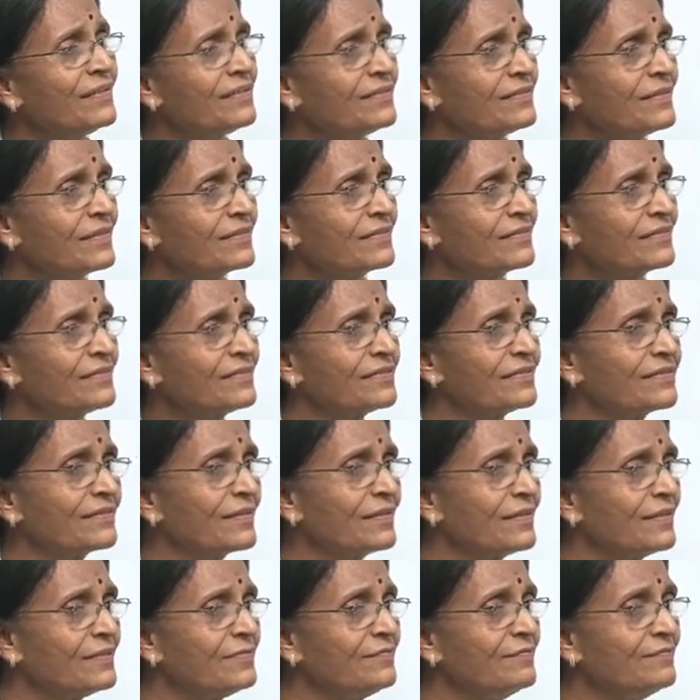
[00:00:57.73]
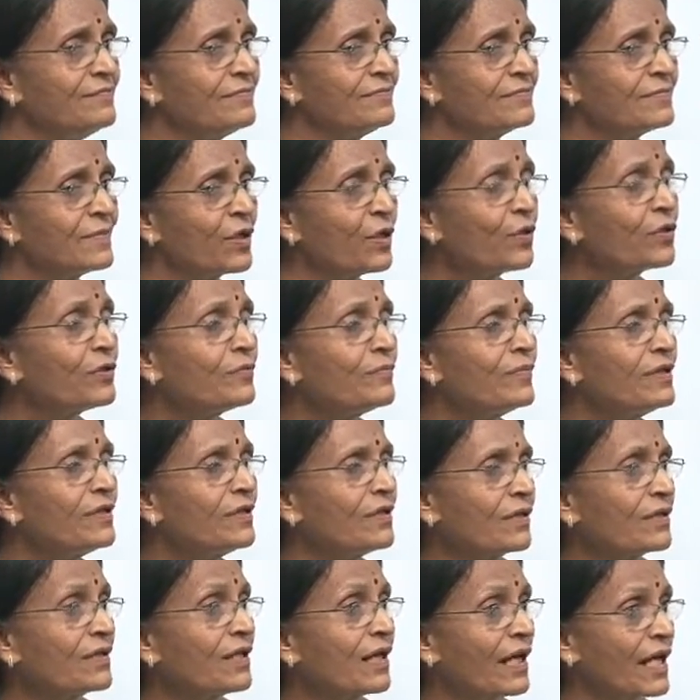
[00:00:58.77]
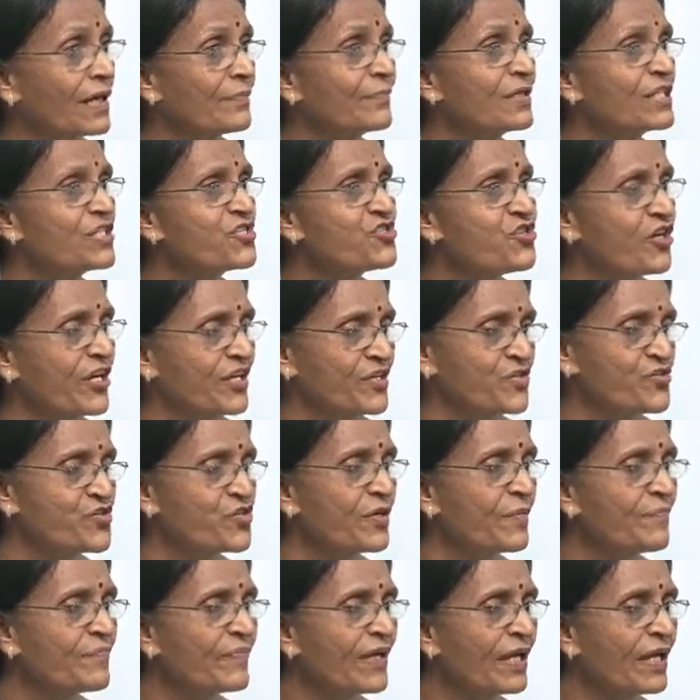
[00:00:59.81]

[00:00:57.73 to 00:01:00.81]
that is global or climate change.